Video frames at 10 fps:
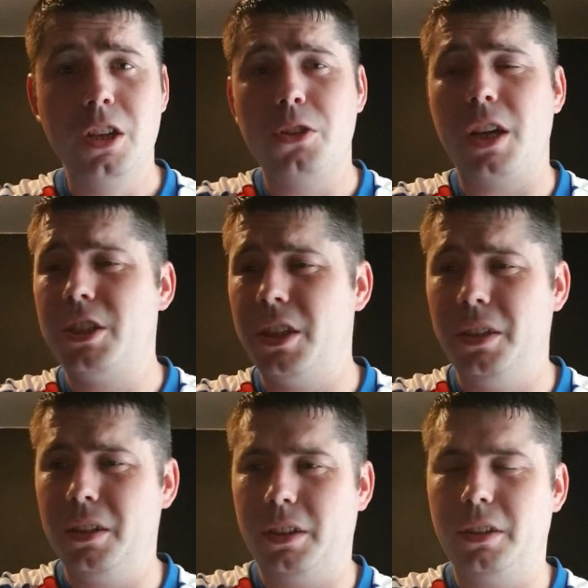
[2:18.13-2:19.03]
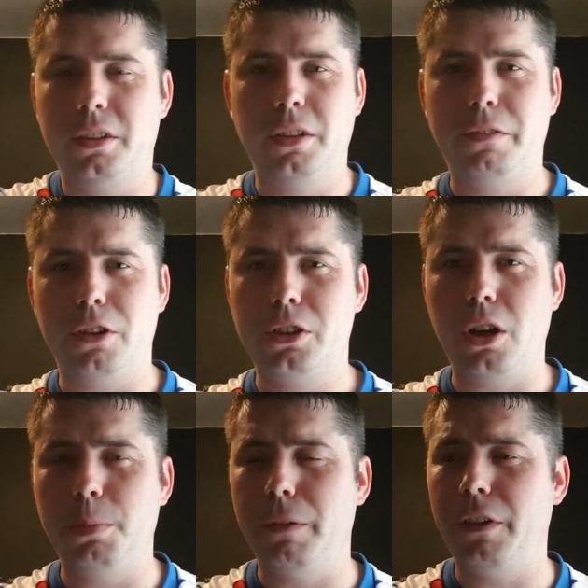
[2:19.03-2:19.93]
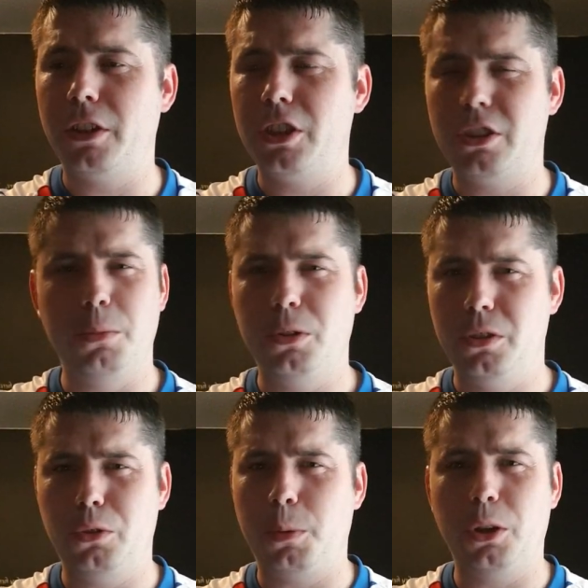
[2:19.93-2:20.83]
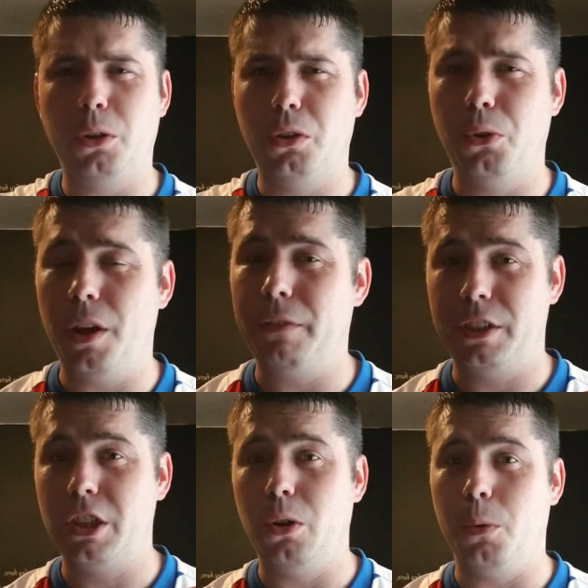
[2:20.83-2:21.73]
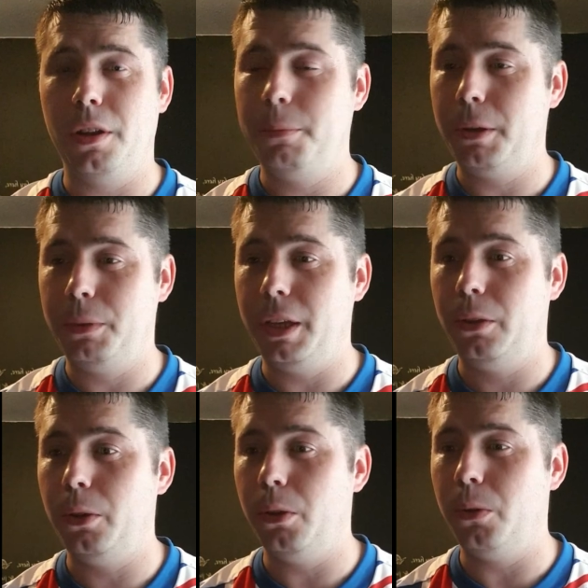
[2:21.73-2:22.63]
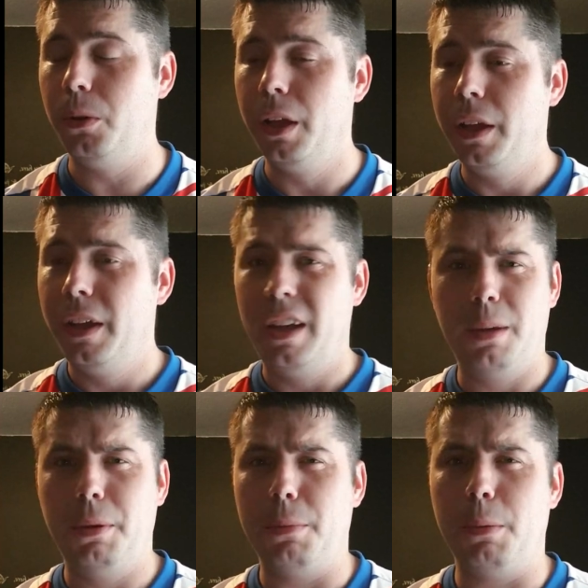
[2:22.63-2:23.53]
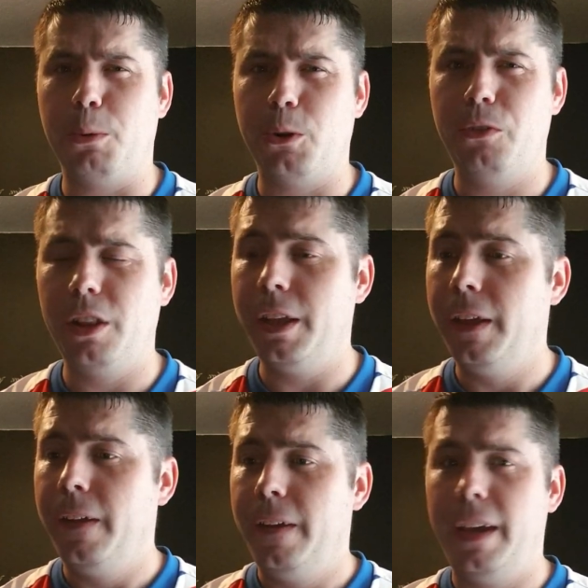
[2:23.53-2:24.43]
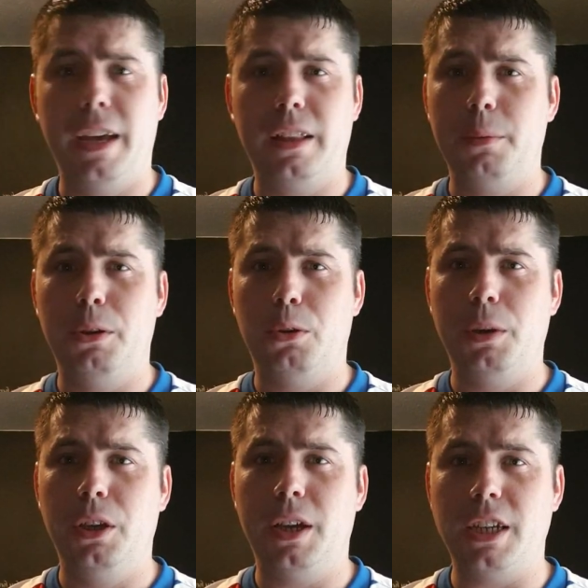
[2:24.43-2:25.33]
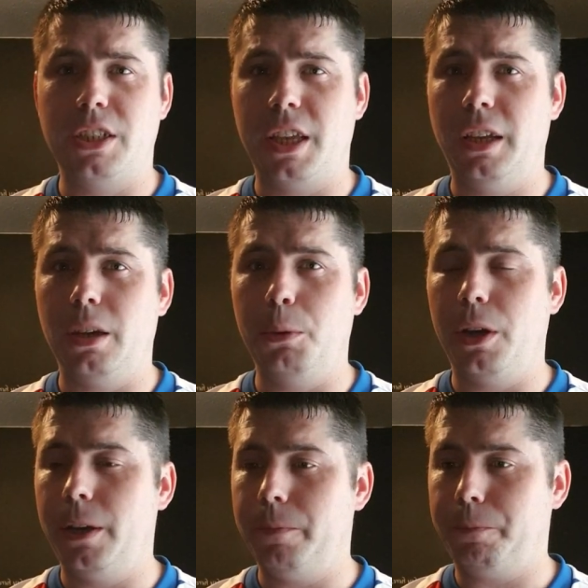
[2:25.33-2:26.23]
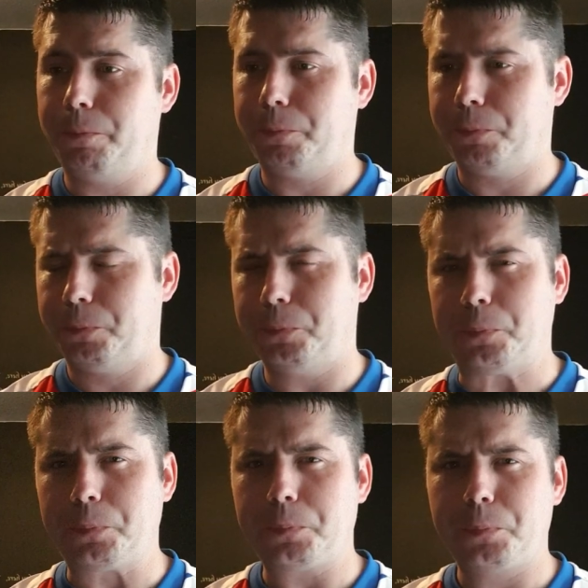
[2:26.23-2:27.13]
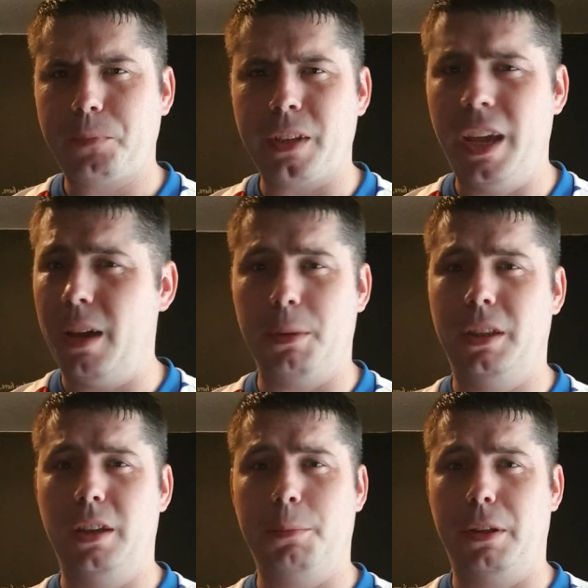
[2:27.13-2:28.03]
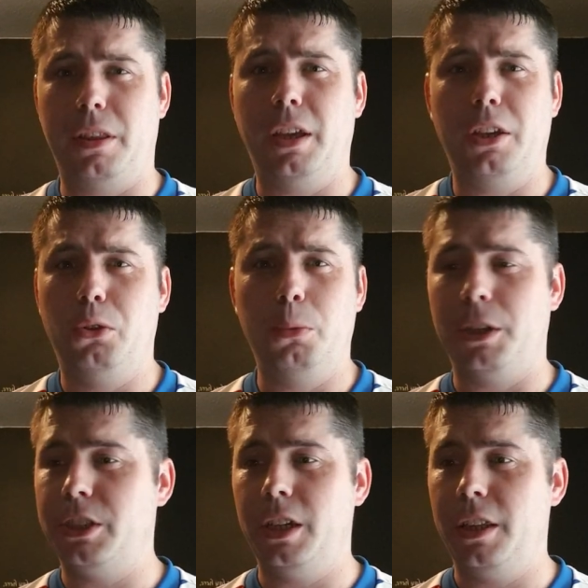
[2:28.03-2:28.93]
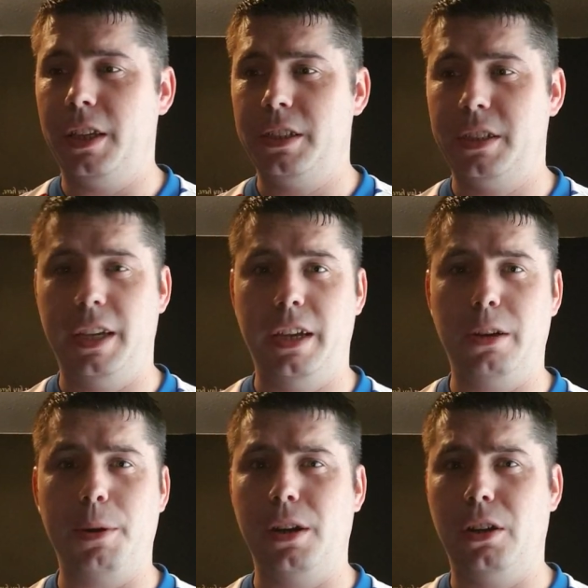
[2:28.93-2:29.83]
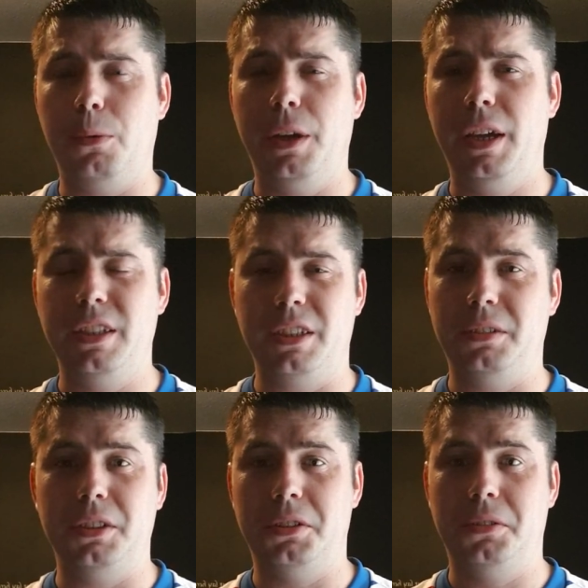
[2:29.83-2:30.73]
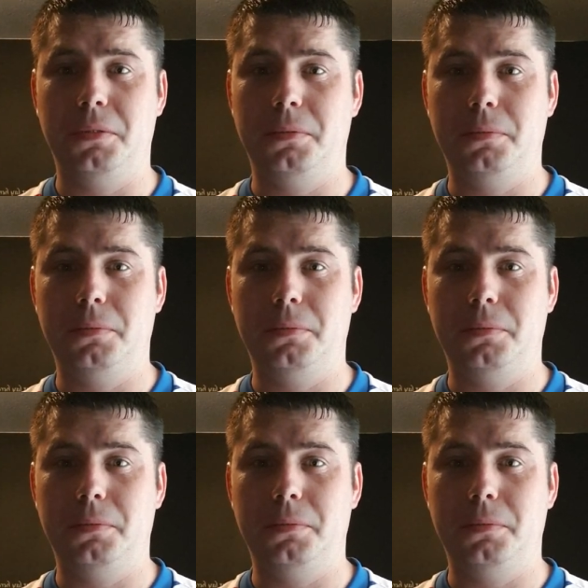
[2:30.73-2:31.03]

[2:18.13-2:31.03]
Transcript: So that's the first couple of fixtures. No point going through every single one of them. That would take too long and it'd be a bit boring, really. Let me know what you guys think about it. Am I thinking too much into this Kilmarnock away? Is it just...